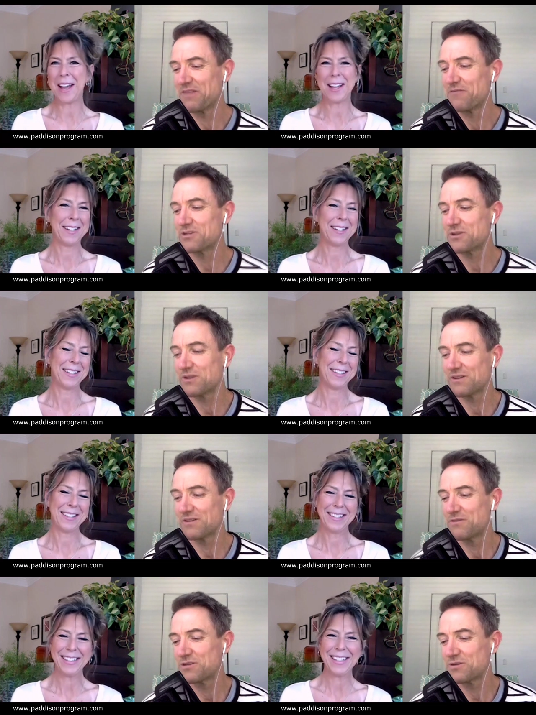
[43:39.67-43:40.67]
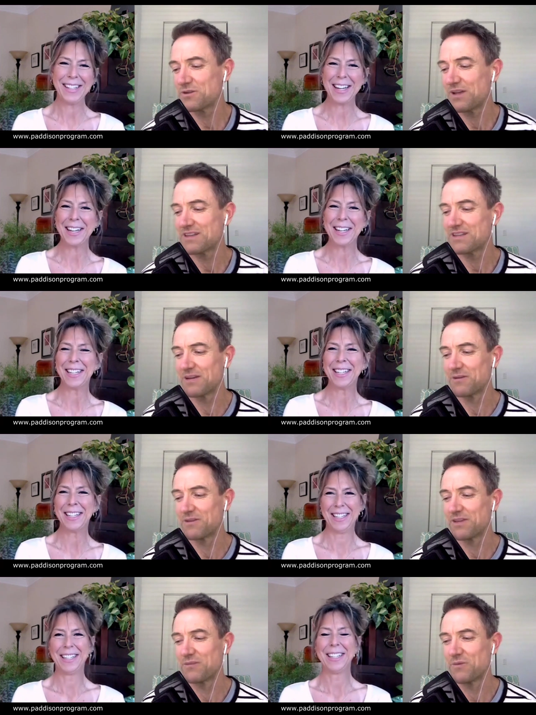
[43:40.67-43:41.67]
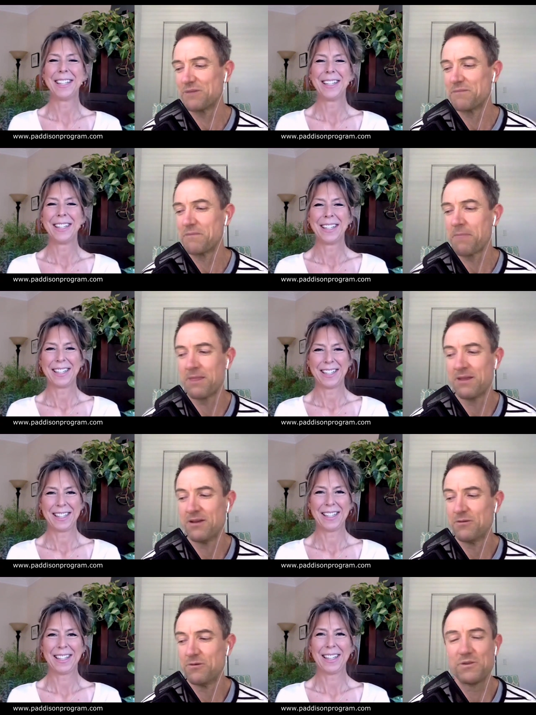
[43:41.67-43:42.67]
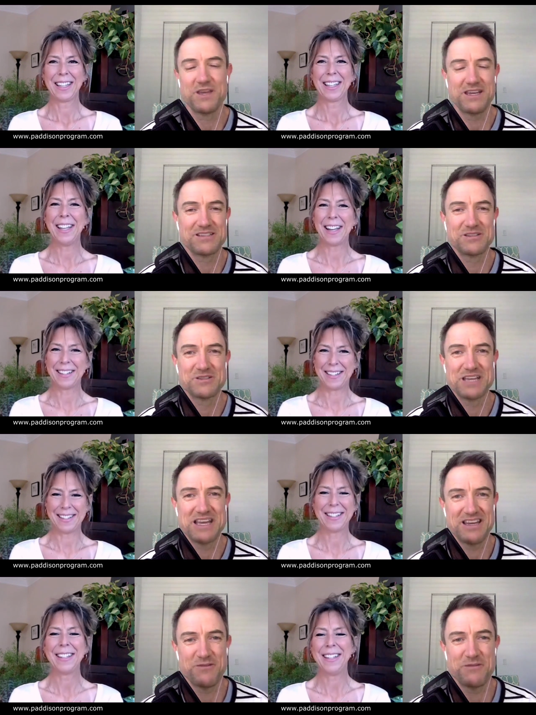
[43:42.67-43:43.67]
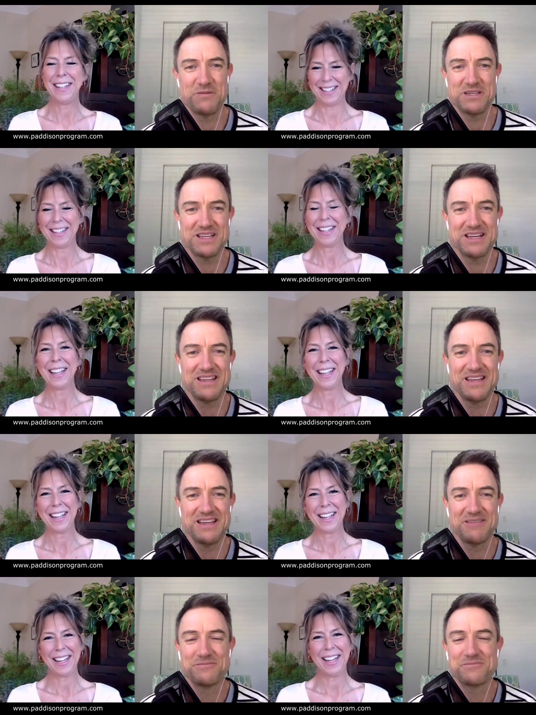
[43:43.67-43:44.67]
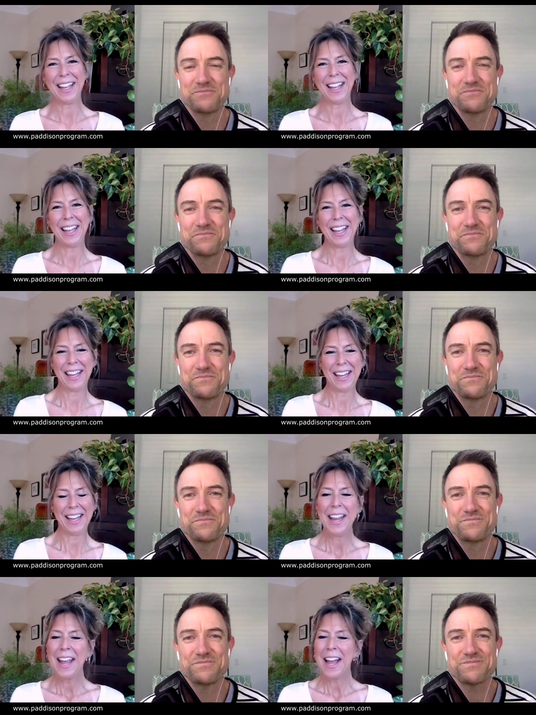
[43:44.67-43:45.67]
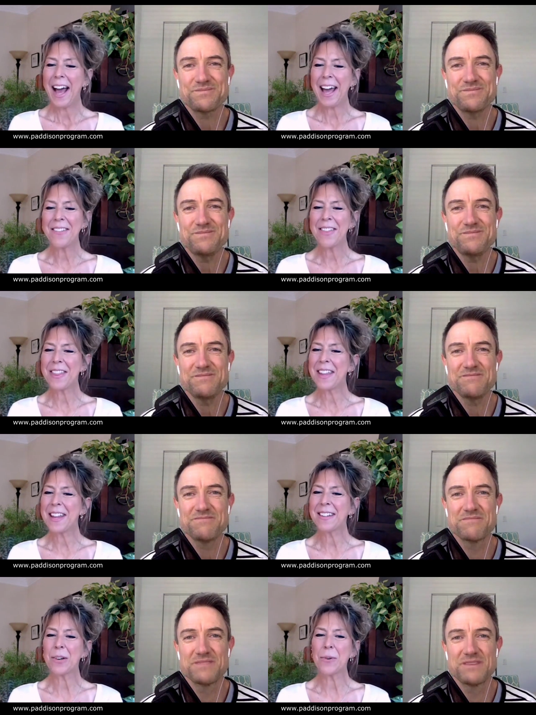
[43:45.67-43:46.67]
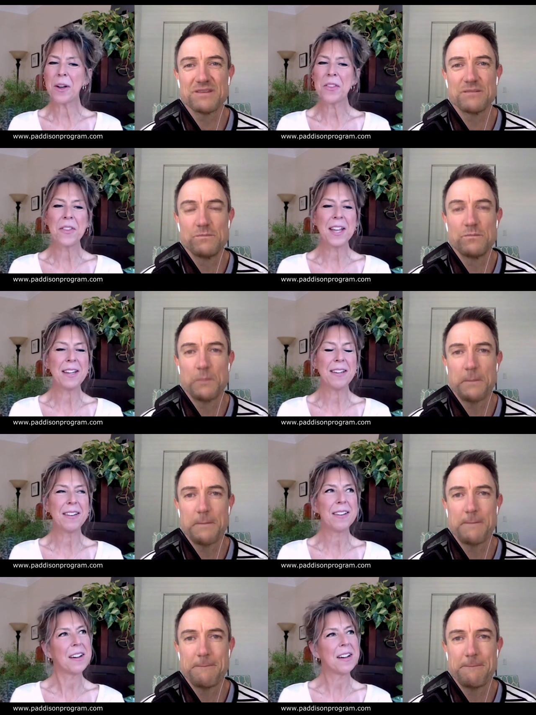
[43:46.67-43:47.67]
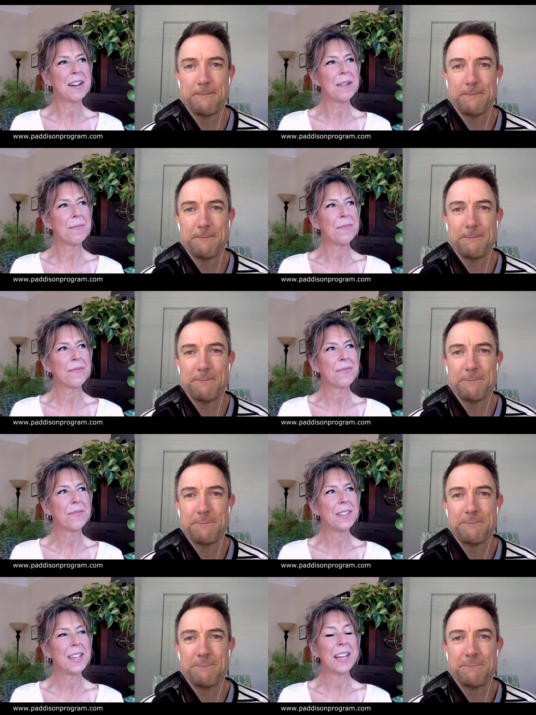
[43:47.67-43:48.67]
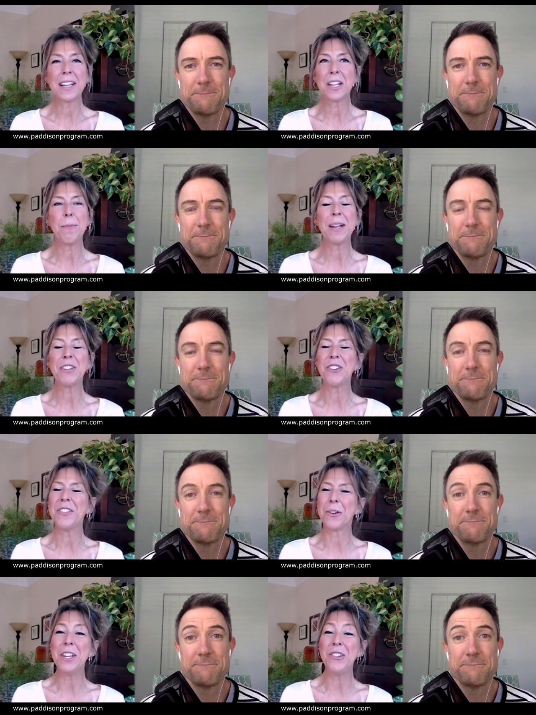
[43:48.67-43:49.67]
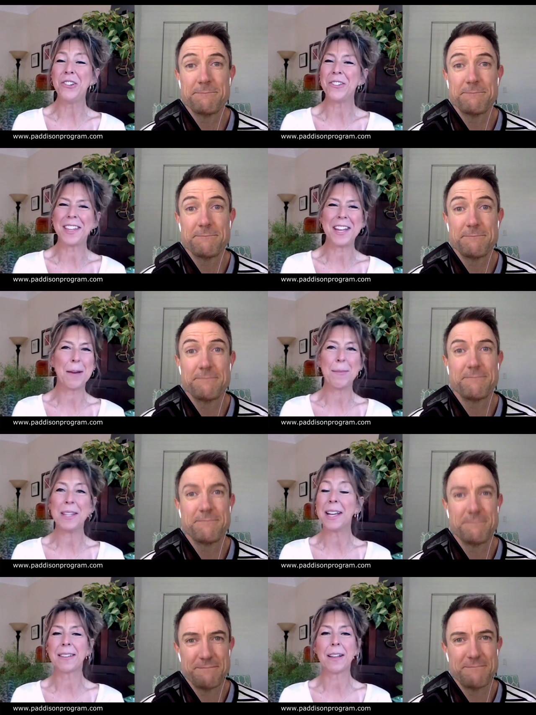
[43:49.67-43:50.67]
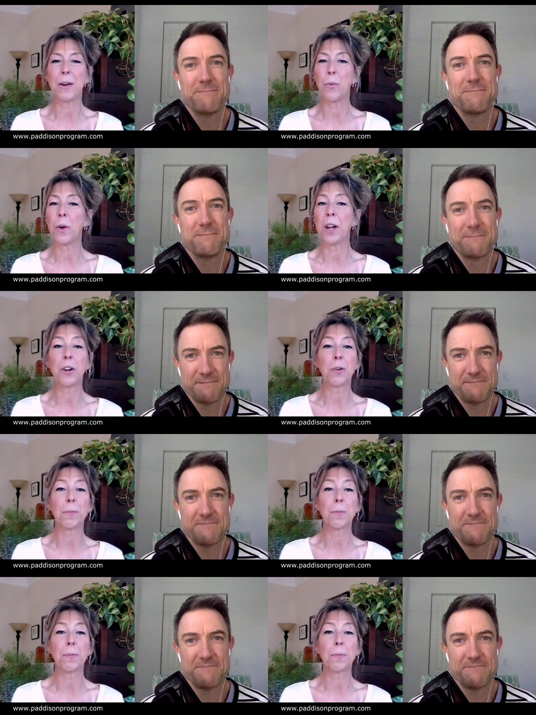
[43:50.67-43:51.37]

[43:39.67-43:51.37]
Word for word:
Speaker 1: The visual, visualize healthy and well. Well, thanks, Suzanne. Have we missed anything?
Speaker 2: I don't think so, other than um, yeah, like you mentioned, the green juice at the end. I mean, that's a 100%